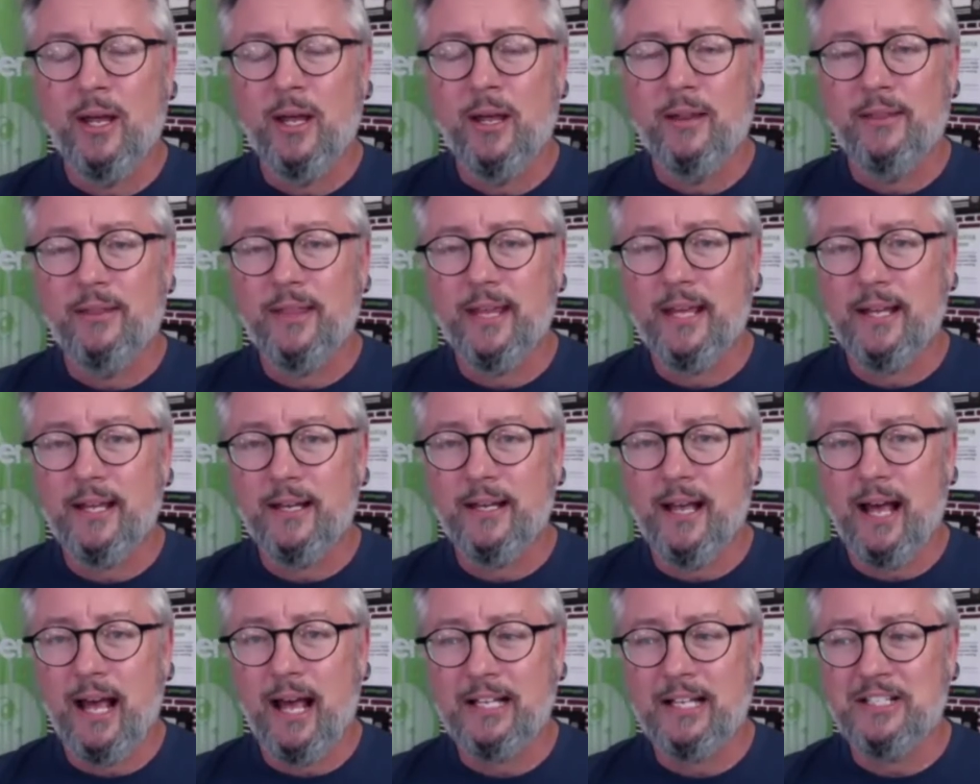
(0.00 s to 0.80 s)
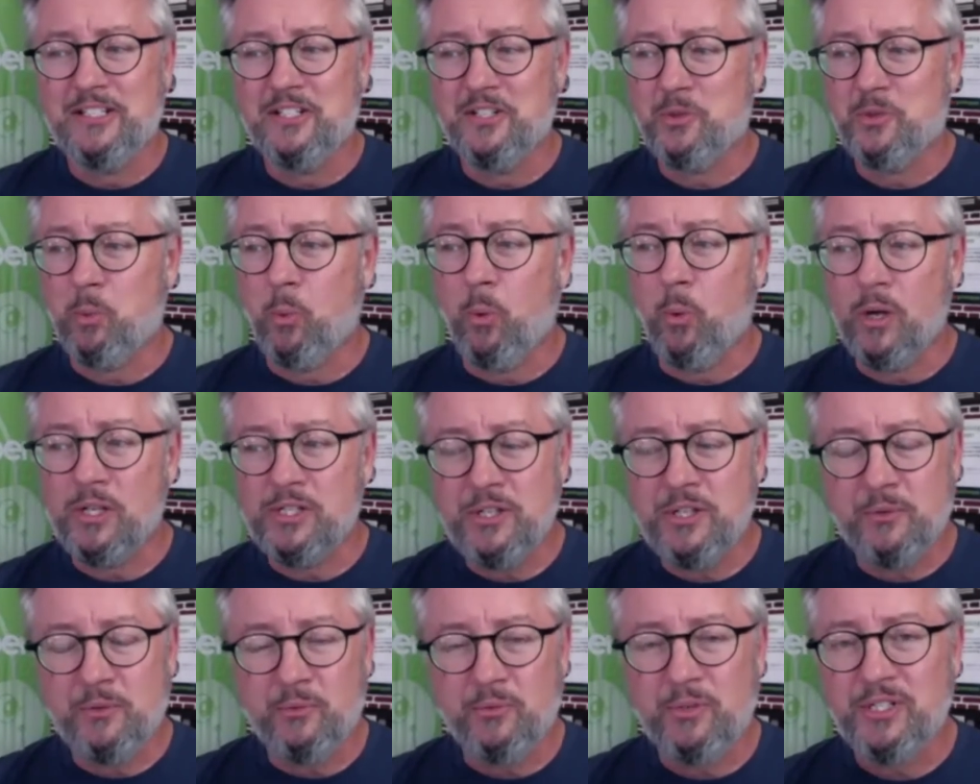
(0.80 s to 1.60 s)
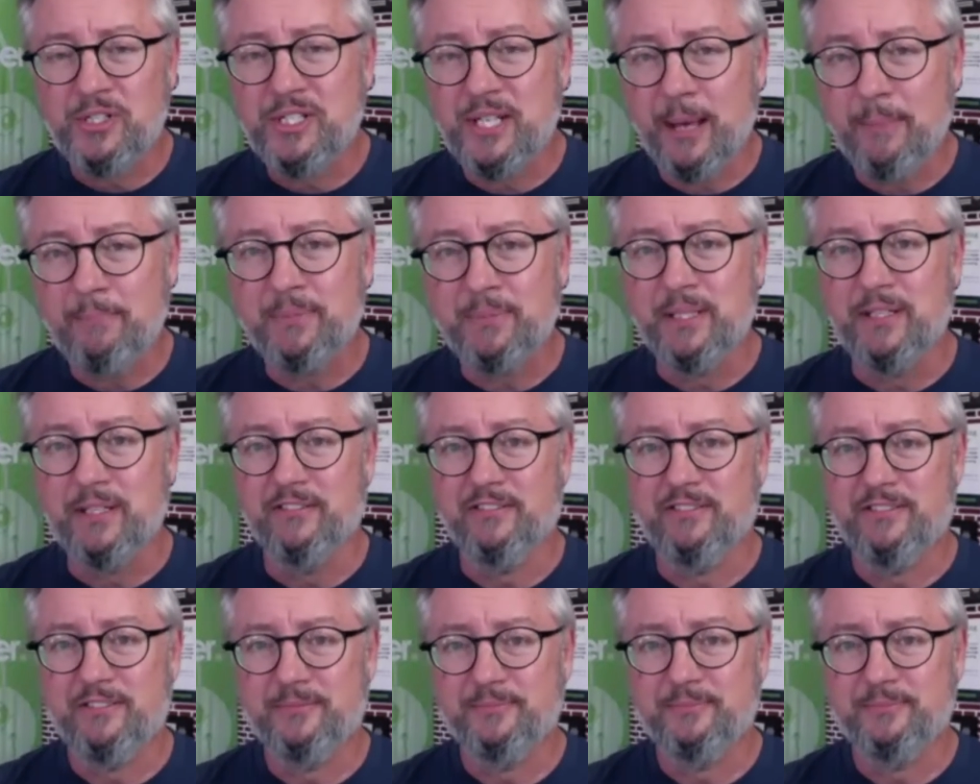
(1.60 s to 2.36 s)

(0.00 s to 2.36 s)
that I just wasn't receptive.